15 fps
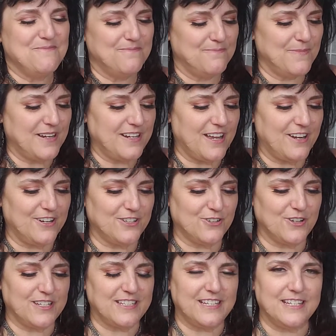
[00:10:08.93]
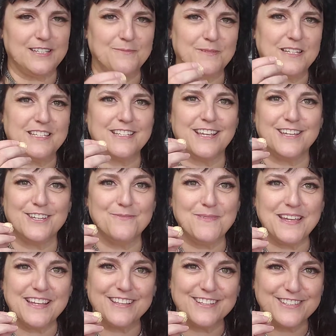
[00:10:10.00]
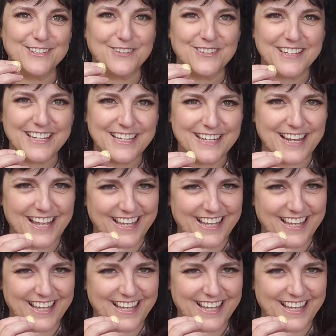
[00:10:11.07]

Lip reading: My daughter's always teasing me. She's like, you make it look so good.